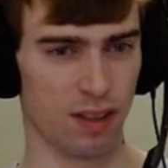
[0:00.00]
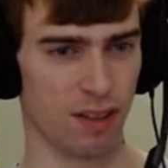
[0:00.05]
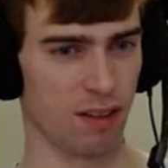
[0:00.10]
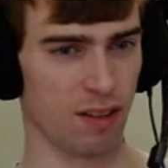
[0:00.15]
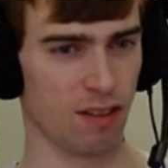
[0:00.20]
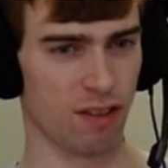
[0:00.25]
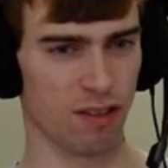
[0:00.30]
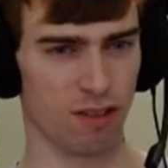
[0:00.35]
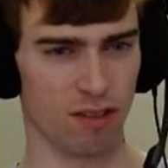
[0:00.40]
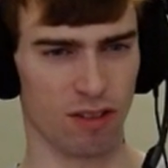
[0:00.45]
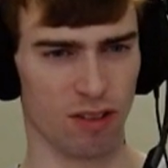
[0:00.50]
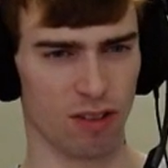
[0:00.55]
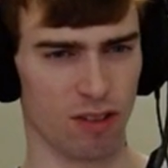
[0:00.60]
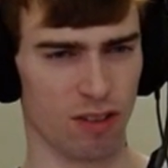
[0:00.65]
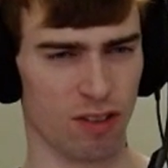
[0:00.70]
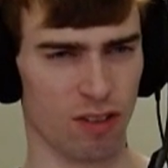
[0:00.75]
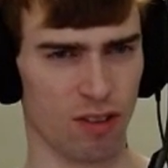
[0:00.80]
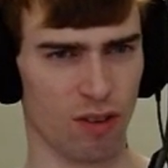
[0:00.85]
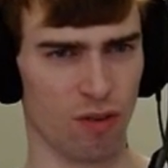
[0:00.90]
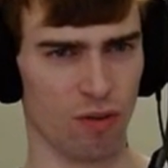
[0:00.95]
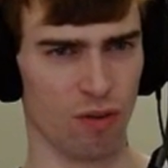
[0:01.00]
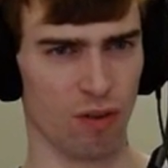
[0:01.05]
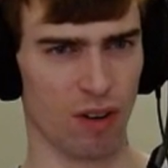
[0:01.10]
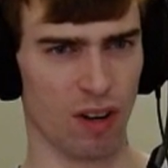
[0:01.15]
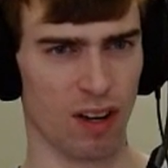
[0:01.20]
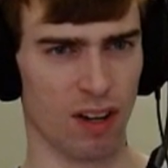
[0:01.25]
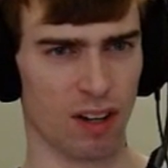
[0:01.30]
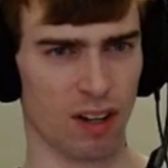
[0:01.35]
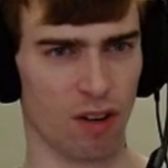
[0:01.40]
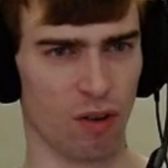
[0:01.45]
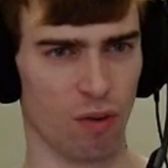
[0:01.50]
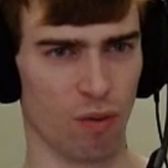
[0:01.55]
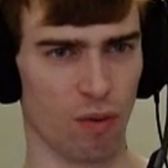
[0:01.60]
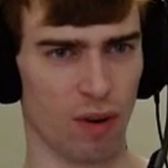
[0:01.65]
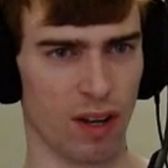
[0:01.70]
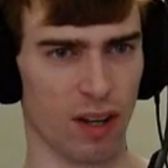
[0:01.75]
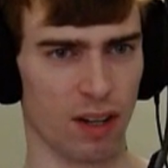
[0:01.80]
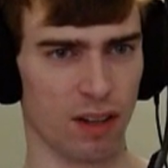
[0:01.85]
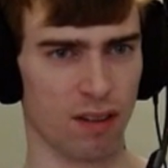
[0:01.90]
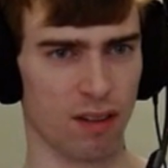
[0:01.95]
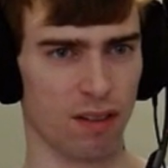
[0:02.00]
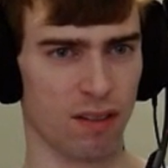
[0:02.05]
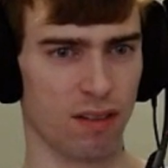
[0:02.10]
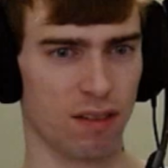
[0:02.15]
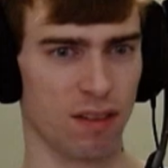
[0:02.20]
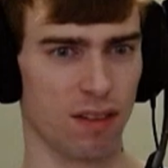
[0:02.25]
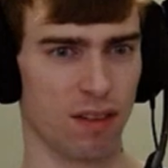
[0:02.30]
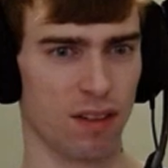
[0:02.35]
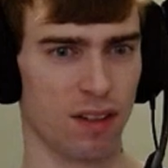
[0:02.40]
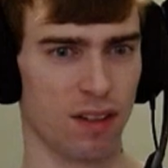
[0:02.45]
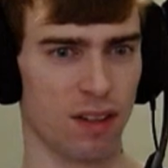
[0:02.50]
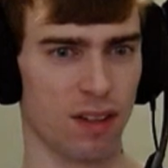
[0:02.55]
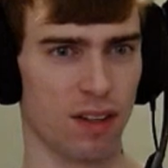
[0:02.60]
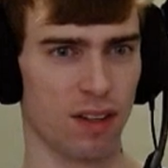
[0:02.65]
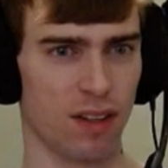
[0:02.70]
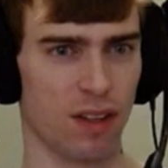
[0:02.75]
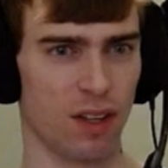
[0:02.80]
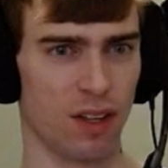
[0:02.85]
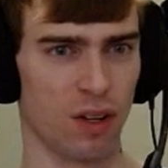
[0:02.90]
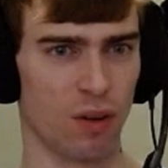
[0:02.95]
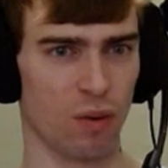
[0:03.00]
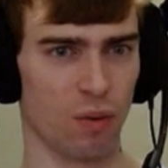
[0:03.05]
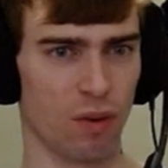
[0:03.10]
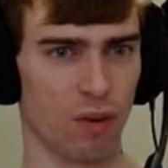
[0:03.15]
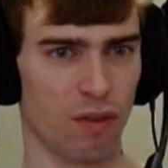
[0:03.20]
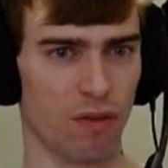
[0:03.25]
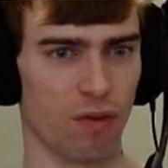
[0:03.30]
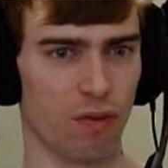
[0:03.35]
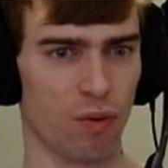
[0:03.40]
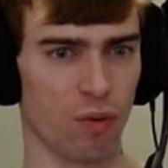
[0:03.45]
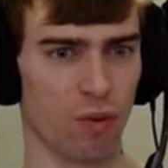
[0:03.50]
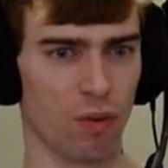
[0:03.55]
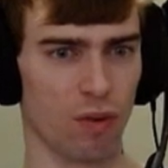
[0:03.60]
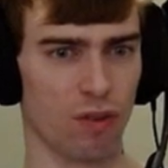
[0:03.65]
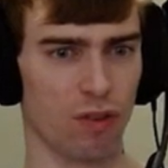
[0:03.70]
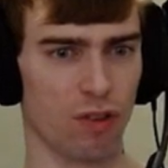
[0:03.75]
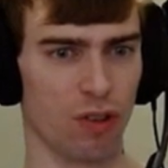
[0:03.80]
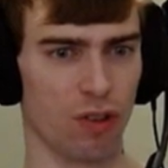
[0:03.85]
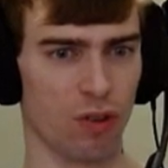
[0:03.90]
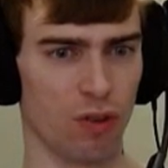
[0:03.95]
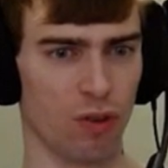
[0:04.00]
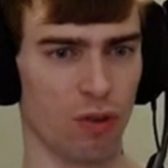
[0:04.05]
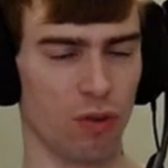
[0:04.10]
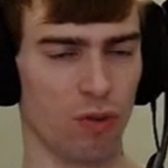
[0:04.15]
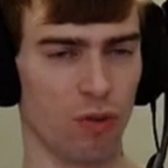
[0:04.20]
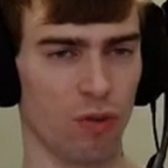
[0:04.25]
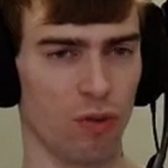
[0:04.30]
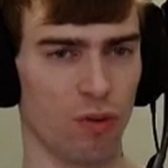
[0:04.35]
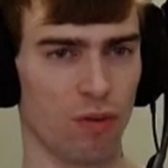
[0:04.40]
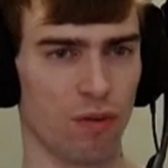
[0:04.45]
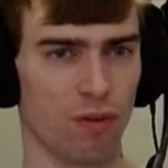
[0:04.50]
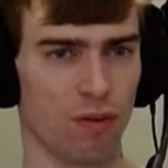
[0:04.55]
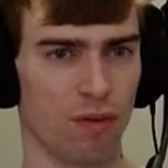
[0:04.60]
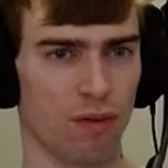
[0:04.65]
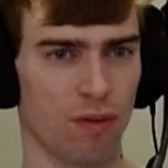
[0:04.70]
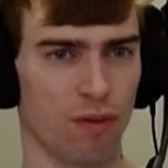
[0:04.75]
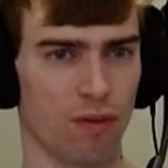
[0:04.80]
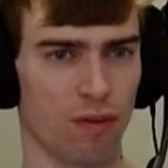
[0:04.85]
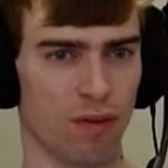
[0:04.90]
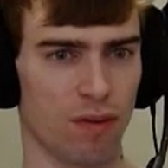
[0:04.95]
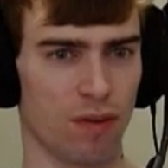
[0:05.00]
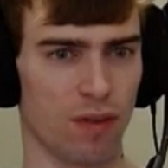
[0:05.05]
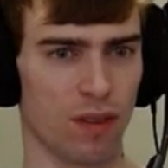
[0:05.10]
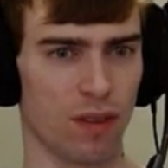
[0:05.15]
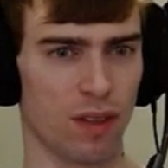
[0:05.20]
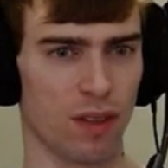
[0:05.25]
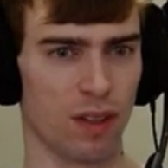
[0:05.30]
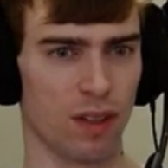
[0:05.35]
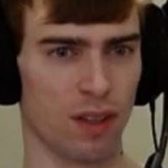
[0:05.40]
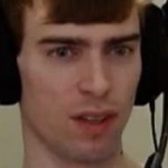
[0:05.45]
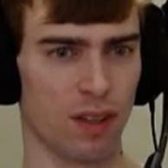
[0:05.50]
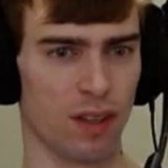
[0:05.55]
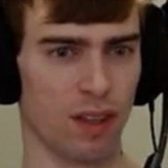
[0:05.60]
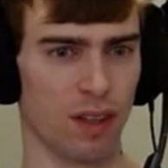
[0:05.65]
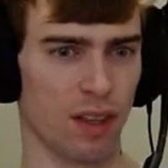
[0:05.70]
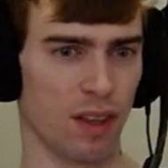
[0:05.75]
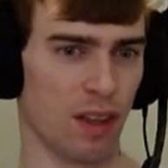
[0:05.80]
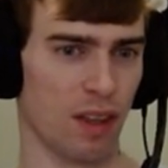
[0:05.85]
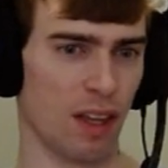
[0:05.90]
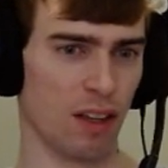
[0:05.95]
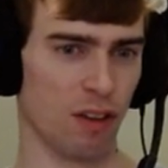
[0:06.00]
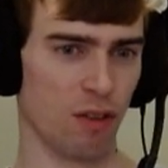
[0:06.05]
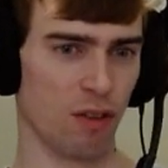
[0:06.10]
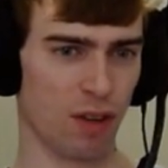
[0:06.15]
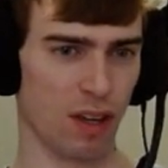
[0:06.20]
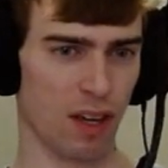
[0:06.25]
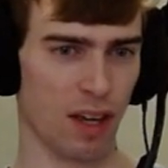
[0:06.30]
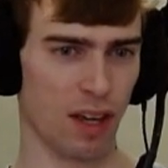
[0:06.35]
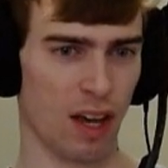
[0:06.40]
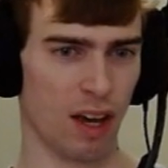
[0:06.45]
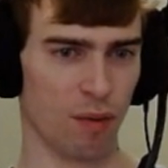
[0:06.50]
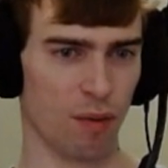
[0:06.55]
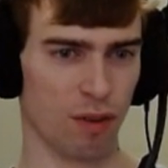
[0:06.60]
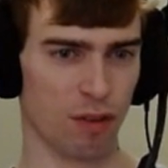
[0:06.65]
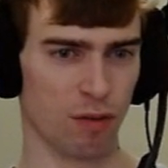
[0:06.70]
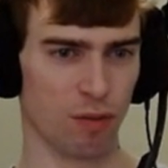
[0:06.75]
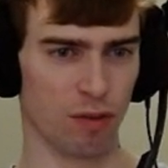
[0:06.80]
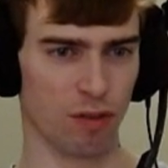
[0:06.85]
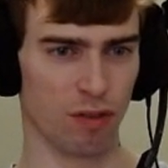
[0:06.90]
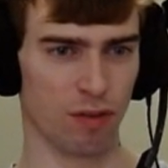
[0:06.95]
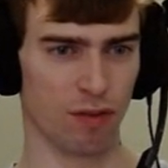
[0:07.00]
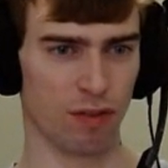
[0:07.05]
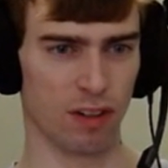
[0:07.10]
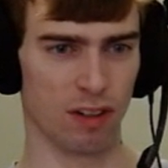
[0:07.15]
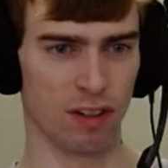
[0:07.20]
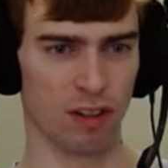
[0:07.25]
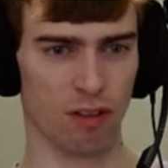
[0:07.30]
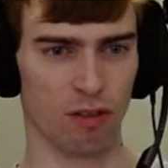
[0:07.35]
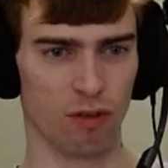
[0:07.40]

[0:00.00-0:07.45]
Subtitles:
Just looks so not correct. 1, 4, 2. And then you can't. How am I supposed to fit another